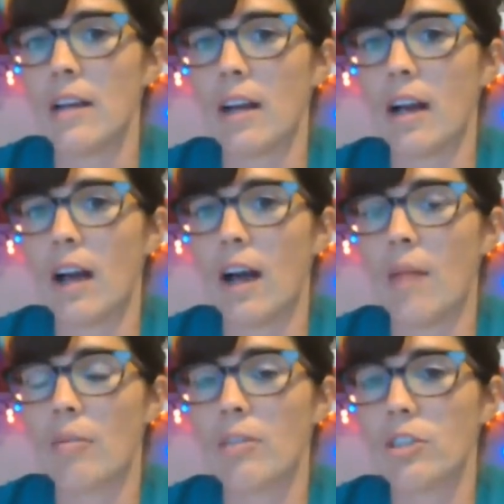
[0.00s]

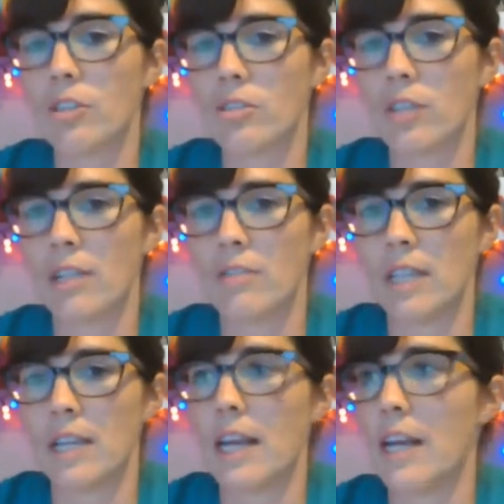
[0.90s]
original strand of DNA
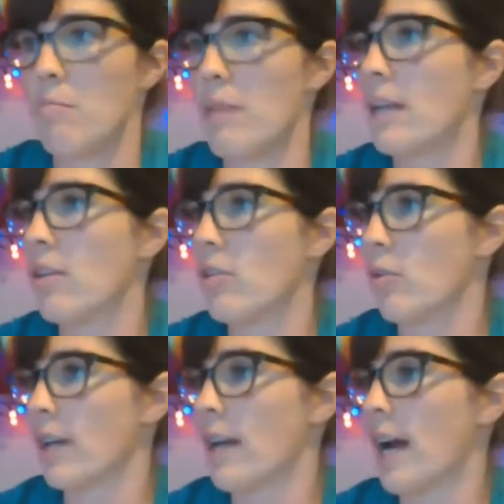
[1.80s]
and make your
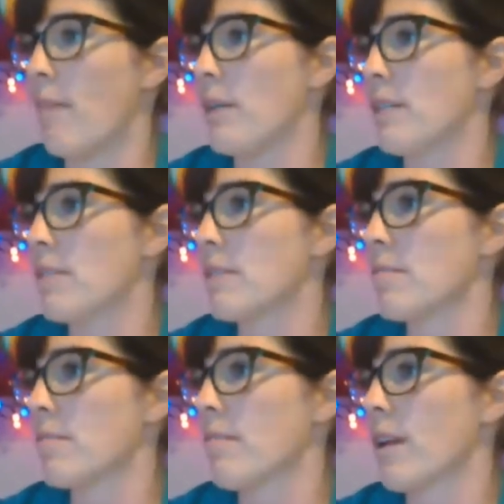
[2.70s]
copies.
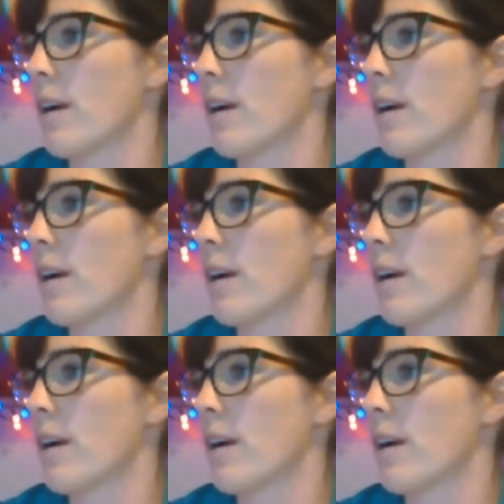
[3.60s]
All right.